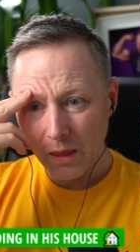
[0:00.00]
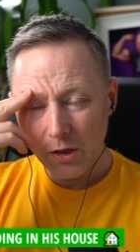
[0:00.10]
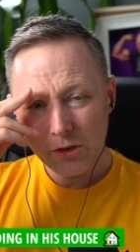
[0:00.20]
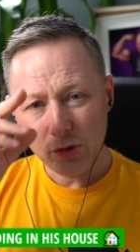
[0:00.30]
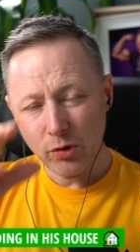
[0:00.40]

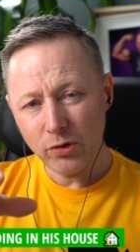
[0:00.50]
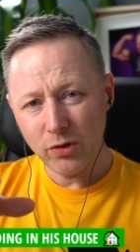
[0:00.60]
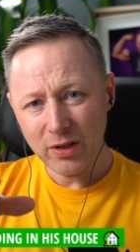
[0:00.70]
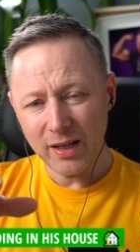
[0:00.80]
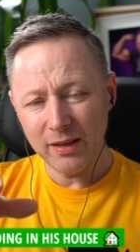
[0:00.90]
So who are you
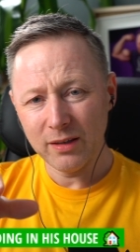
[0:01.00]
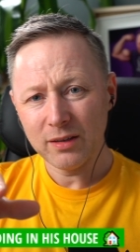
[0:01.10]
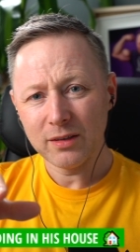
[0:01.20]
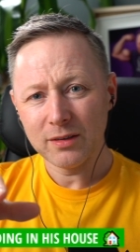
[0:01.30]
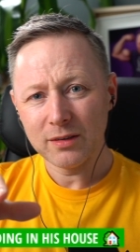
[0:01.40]
again?
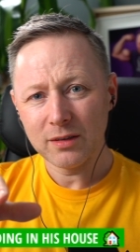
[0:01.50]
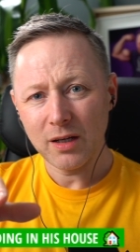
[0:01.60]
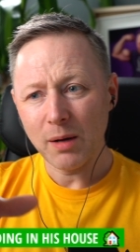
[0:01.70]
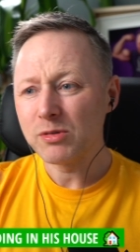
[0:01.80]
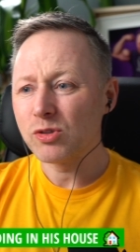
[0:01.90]

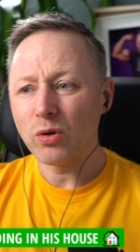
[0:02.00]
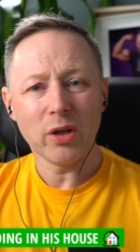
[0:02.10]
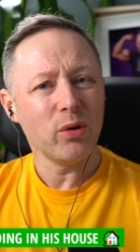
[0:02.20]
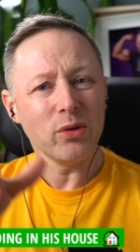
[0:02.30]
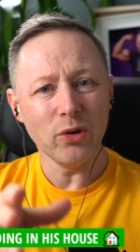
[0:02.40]
I'm sorry,
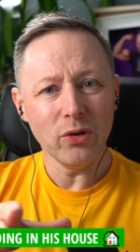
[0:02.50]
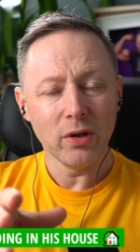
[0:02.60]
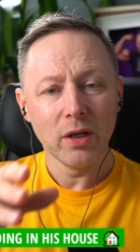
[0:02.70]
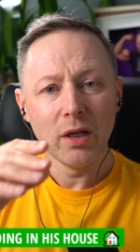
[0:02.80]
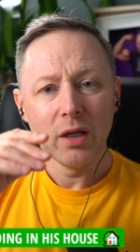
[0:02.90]
who are you?
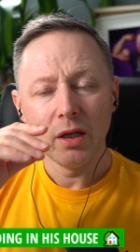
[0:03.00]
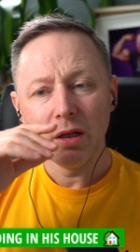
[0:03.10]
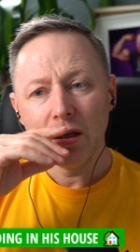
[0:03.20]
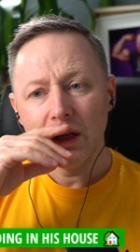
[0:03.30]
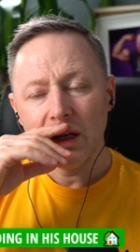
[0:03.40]

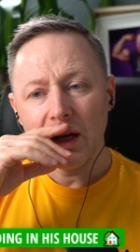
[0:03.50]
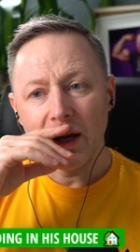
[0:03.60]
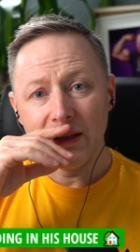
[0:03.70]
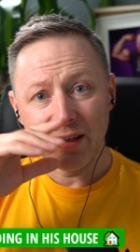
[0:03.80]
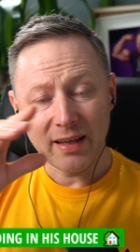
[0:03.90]

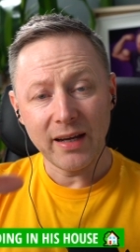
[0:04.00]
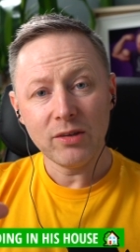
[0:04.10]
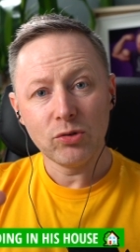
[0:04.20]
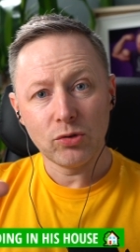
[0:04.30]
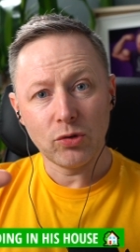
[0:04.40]
And the guy
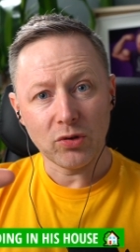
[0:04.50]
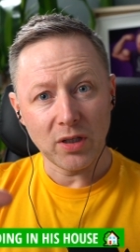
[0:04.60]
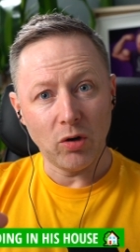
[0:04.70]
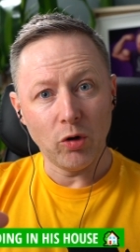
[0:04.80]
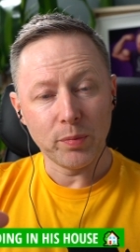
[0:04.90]
took that
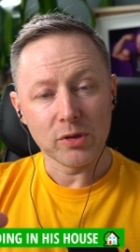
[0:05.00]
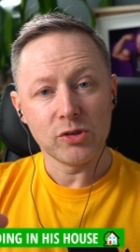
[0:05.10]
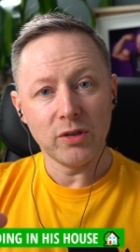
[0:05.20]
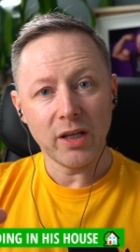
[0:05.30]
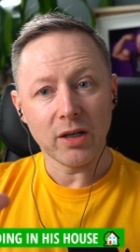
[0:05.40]

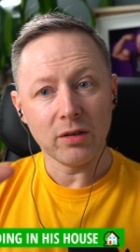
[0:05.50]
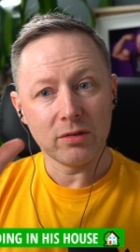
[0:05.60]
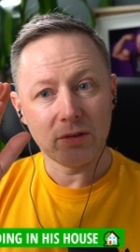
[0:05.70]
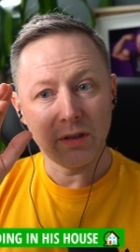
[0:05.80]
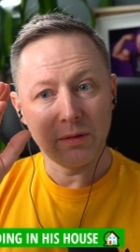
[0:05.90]
opportunity
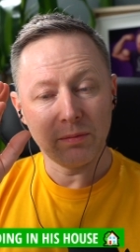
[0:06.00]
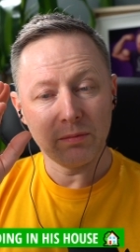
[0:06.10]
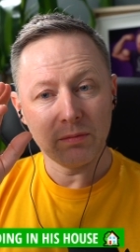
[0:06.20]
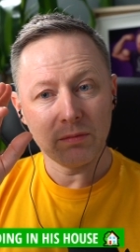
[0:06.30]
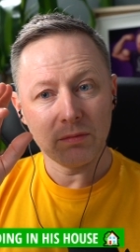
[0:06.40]
to
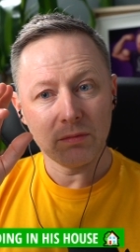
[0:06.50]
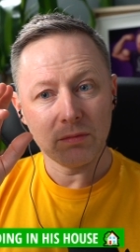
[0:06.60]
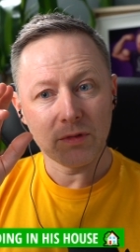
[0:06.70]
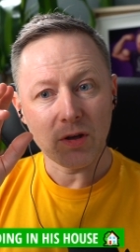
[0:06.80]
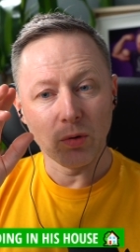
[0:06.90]

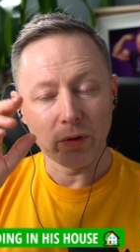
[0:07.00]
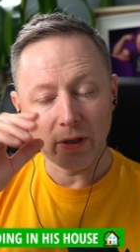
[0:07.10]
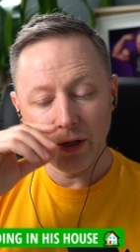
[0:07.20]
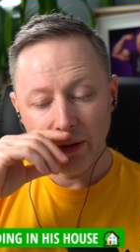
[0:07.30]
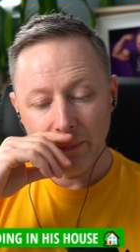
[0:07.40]
to go like that.